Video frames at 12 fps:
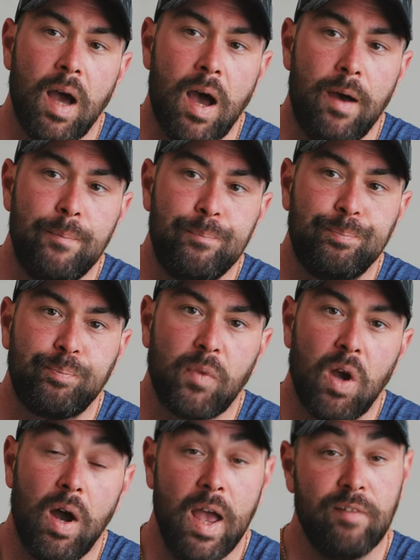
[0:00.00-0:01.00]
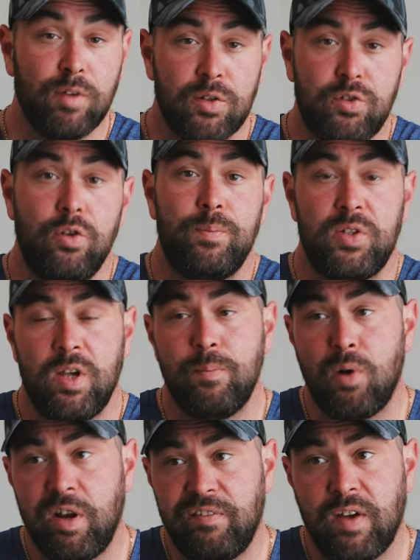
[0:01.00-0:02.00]
I have lost
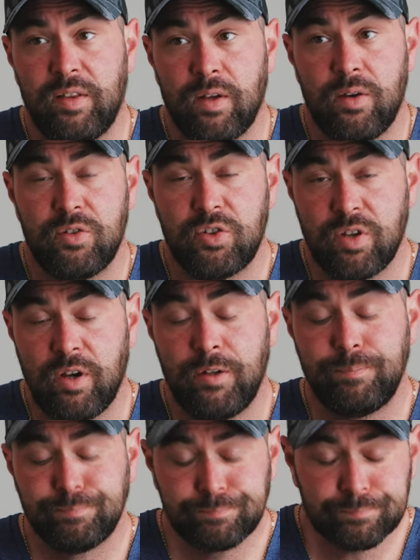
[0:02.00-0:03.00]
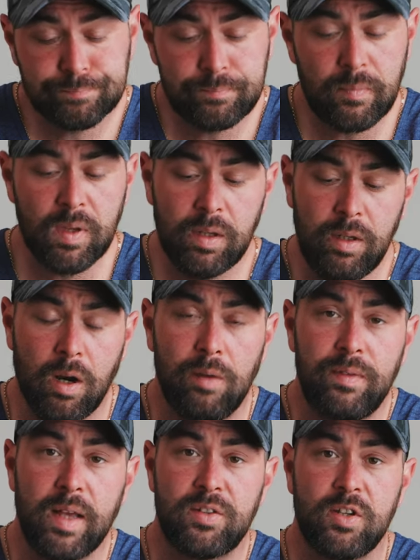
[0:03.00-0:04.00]
2% body fat though. So,
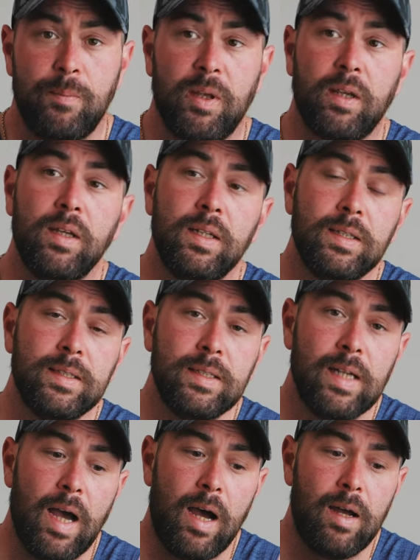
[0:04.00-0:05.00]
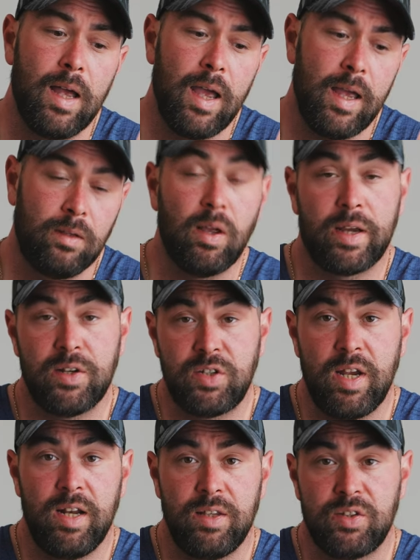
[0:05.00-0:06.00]
that's something. And like I
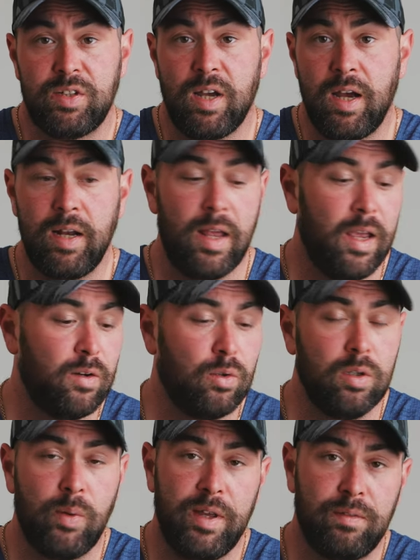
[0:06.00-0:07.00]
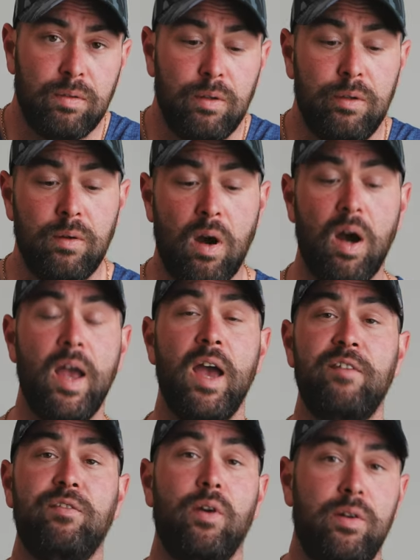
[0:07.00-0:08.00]
said at the start and all the way through, I
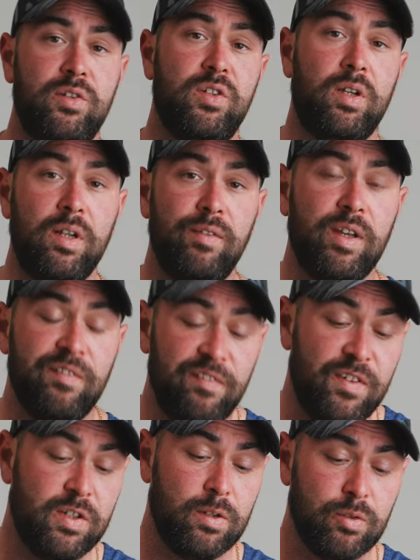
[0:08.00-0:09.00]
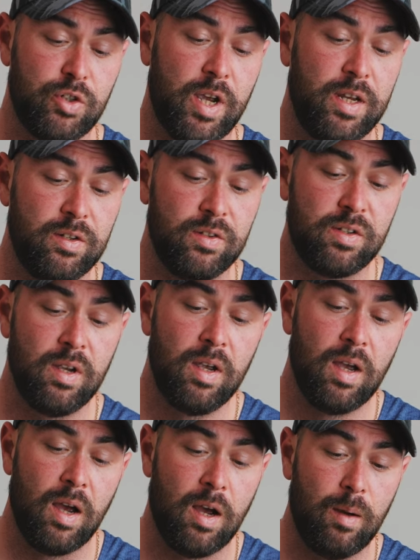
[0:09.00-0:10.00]
have noticed significant physical changes.
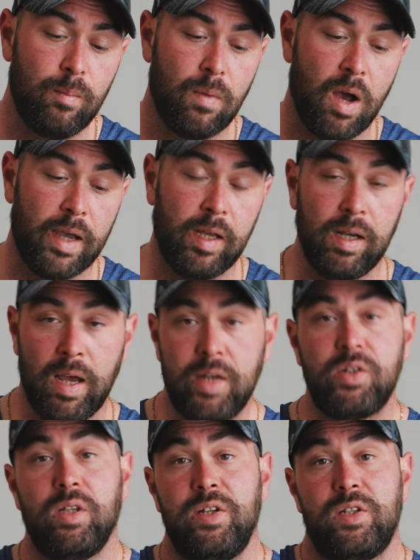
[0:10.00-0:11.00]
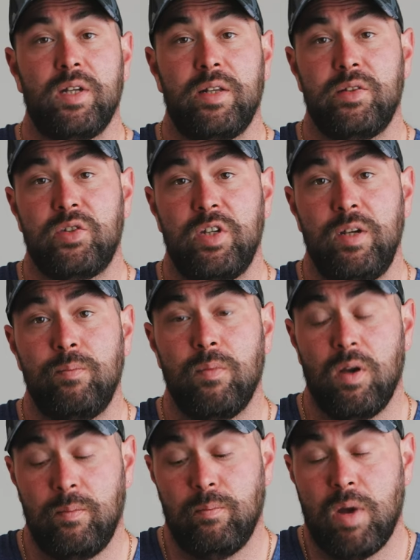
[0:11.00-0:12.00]
I can actually start to
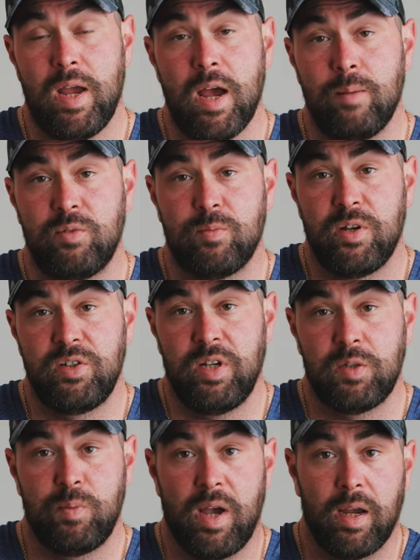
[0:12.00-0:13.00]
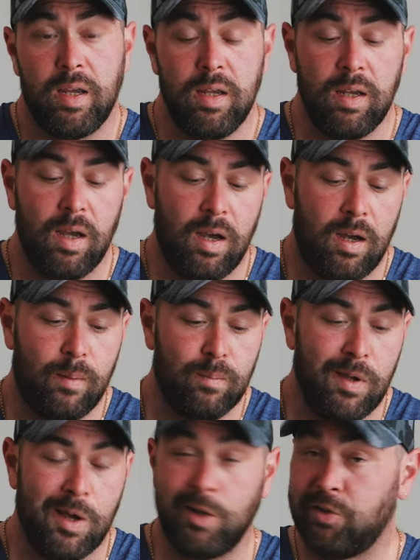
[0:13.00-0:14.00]
see my abs, my six pack.
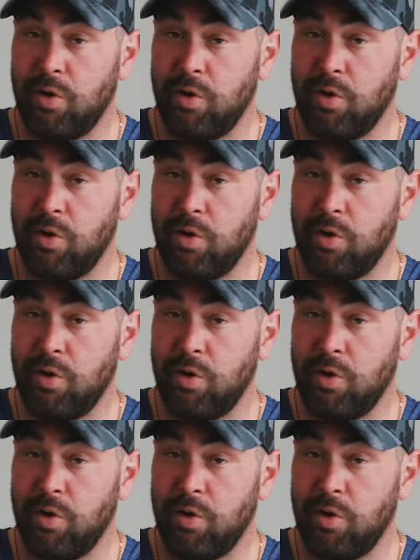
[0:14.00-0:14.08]
I